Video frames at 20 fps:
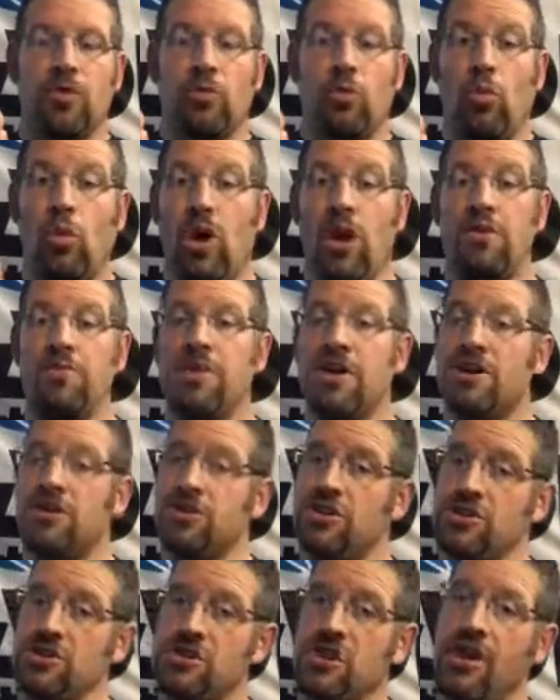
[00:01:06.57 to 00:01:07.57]
One, make
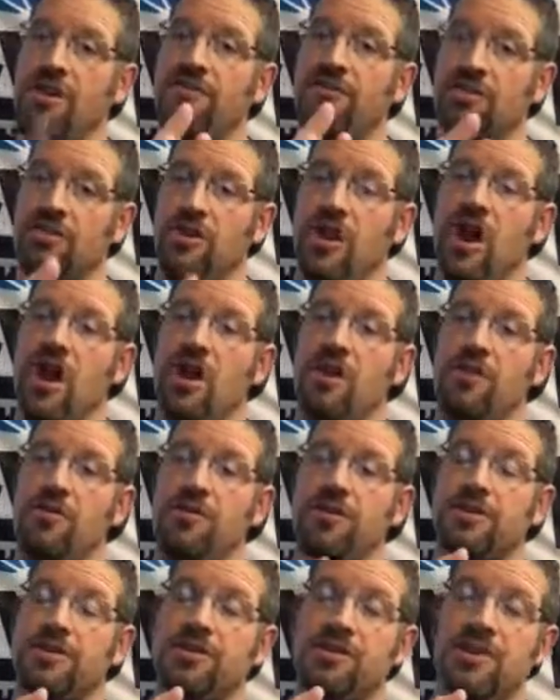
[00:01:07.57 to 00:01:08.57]
sure it's off the
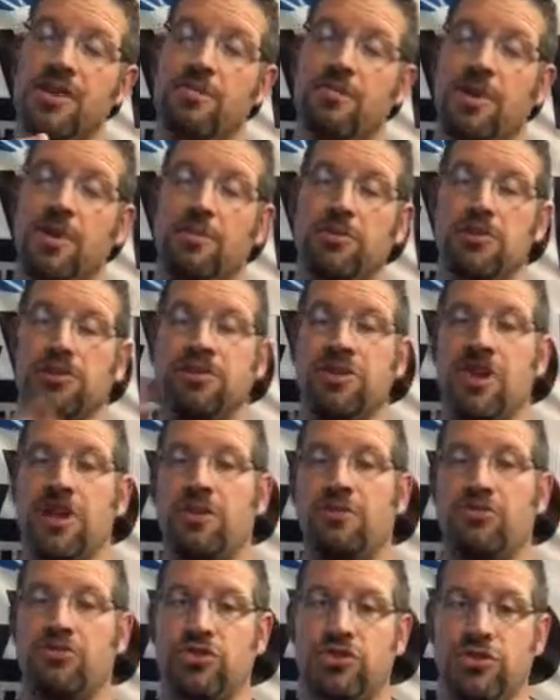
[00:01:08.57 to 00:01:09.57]
ground so that people just
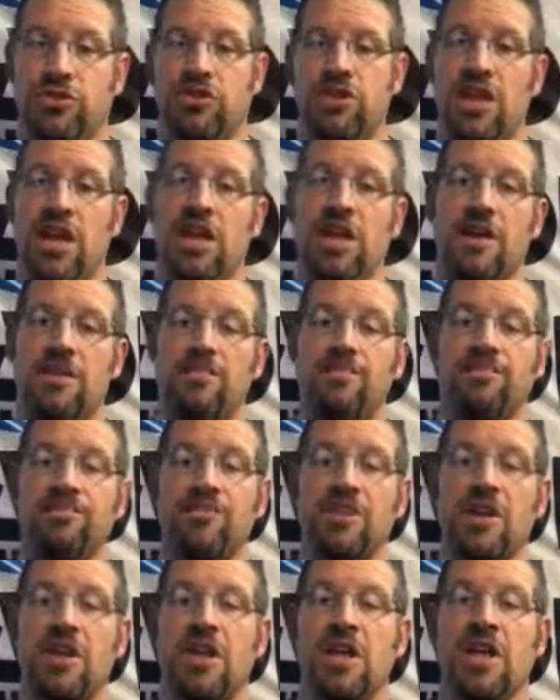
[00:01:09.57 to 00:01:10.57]
can't take it.
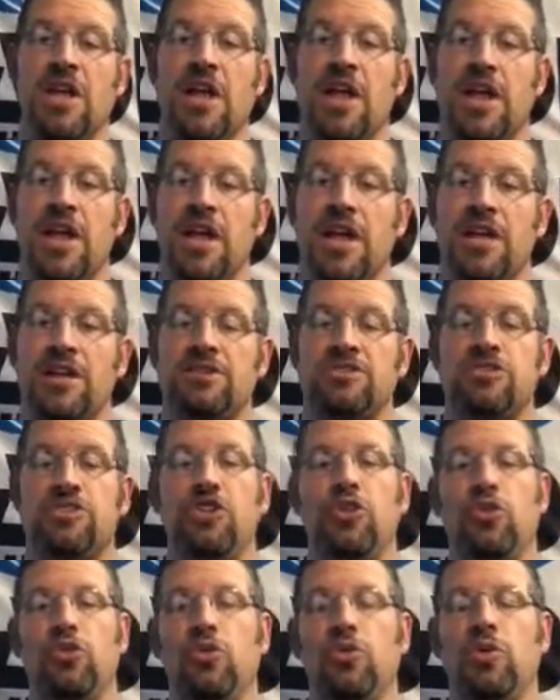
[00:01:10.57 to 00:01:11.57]
And
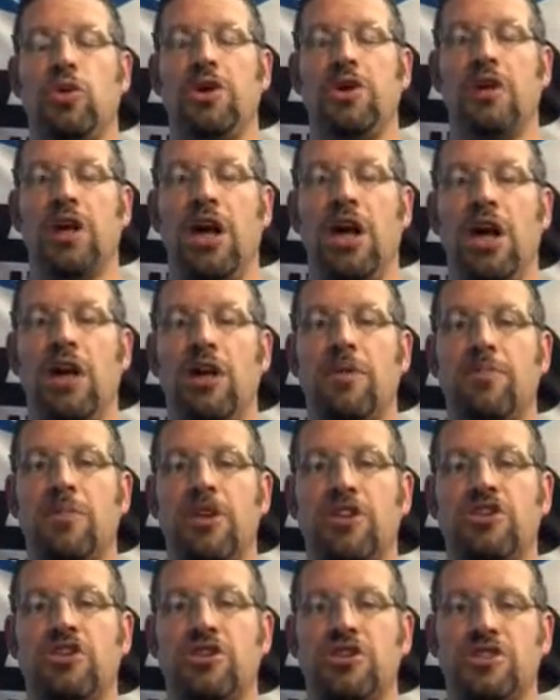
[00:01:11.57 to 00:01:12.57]
two,
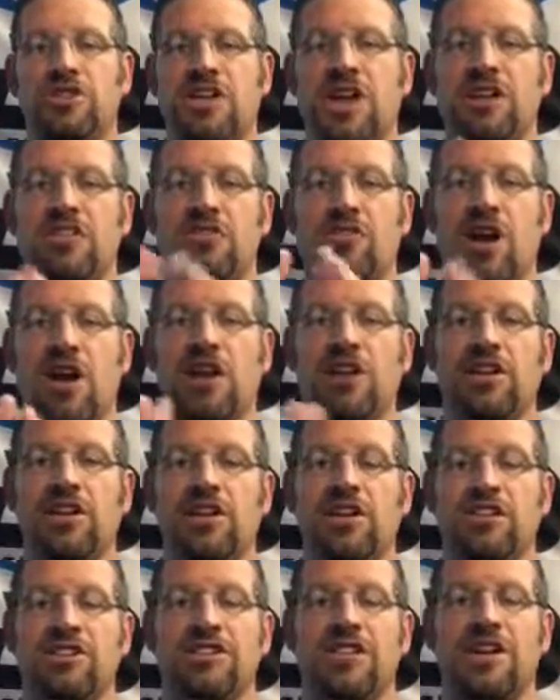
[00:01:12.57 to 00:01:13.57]
make sure it's not directly
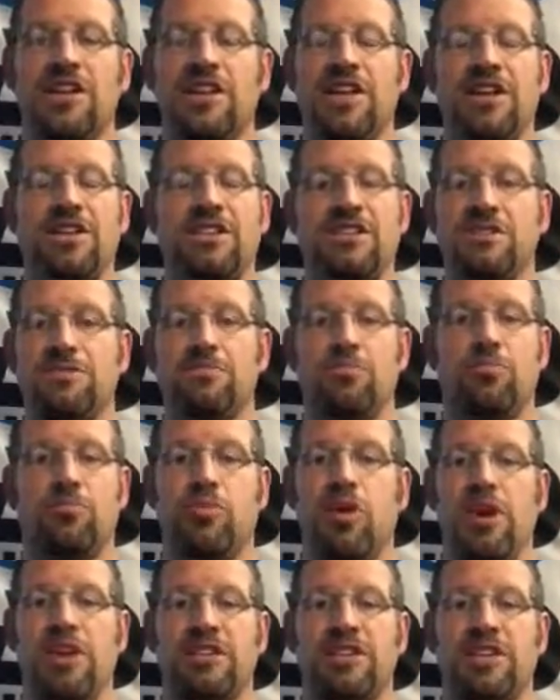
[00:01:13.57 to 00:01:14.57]
in the sun. That just
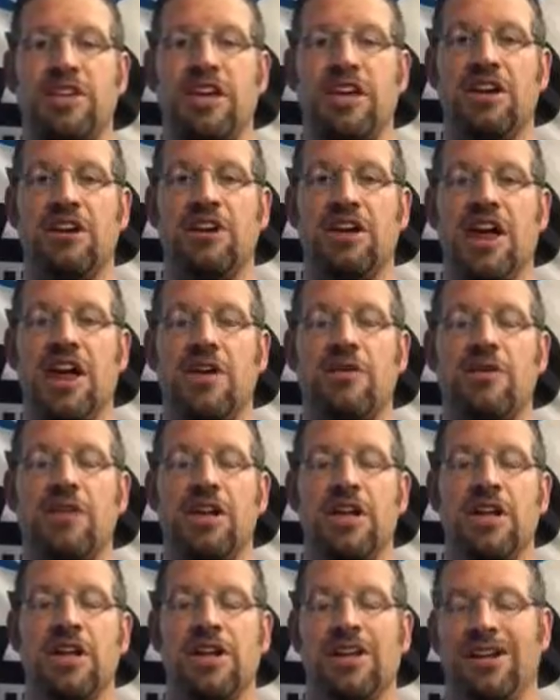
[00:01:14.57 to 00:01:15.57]
breaks the gear down.
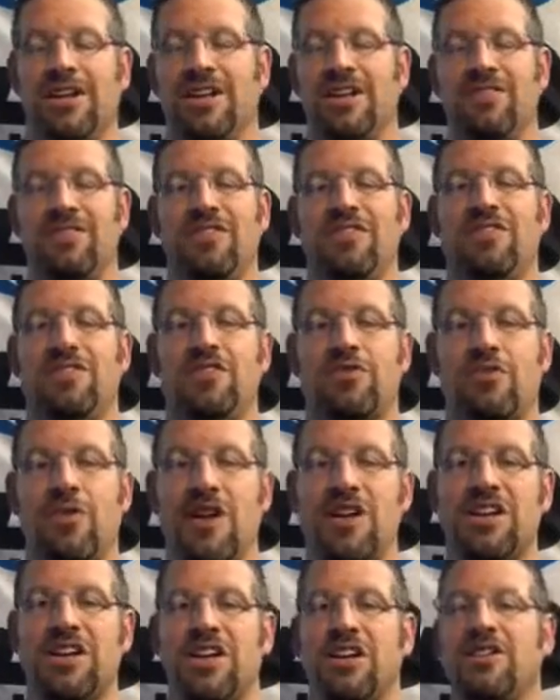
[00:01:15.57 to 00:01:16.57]
And even if you're
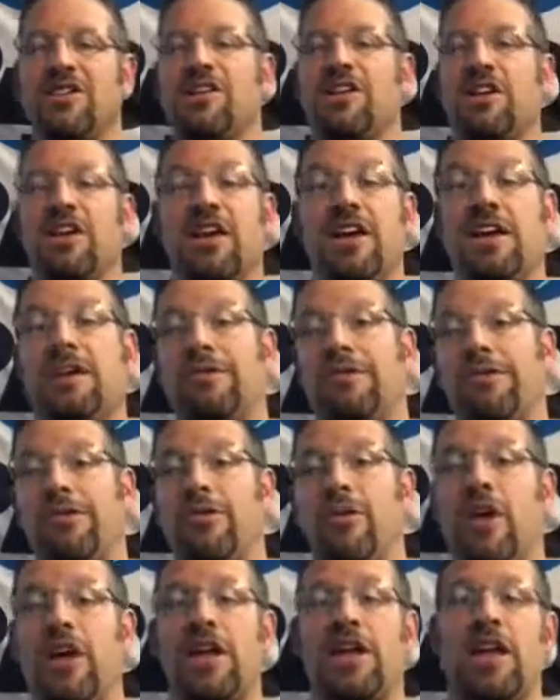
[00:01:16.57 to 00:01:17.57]
renting, you're like, what
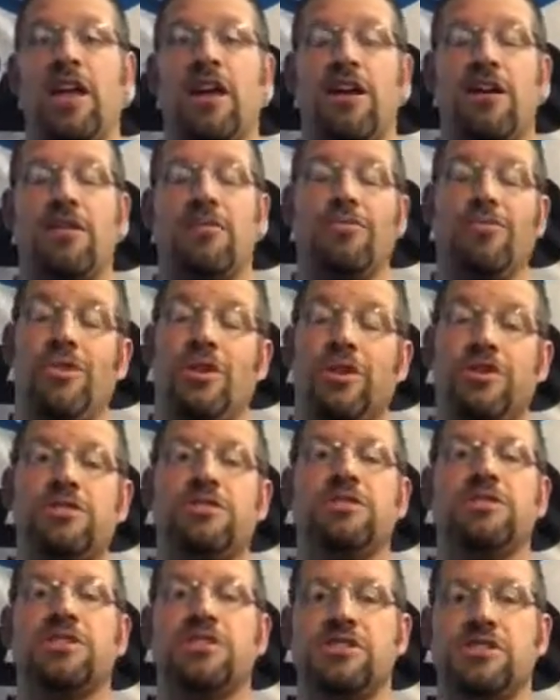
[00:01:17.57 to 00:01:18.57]
do I care? Well,
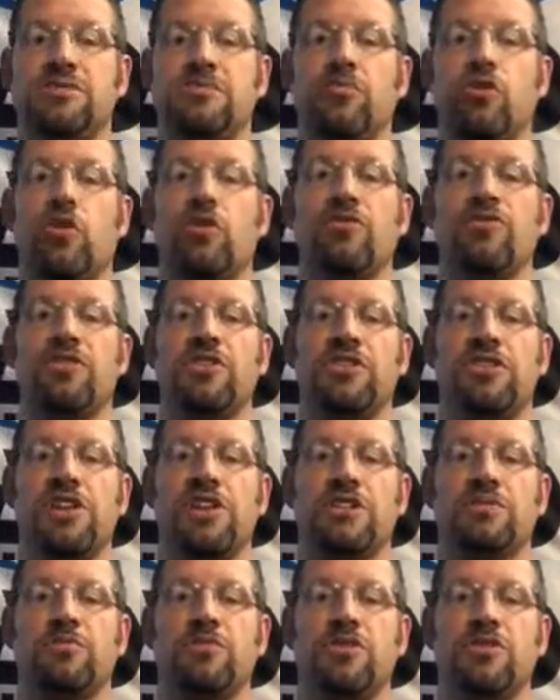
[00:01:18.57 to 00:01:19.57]
it's important for the
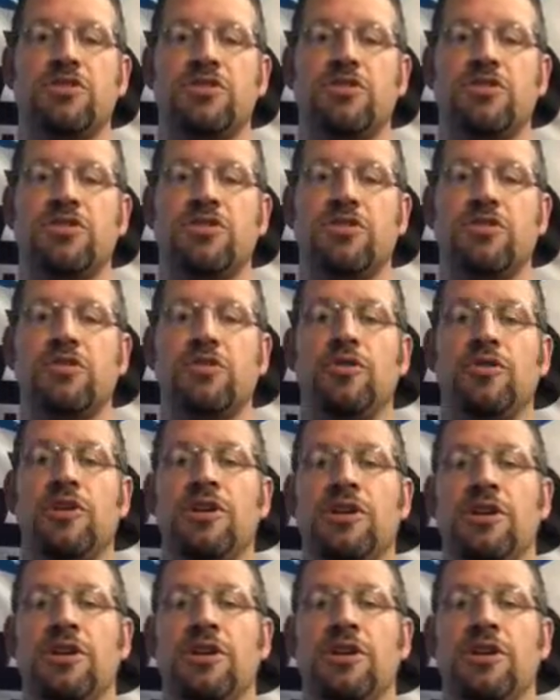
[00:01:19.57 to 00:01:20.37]
next person too.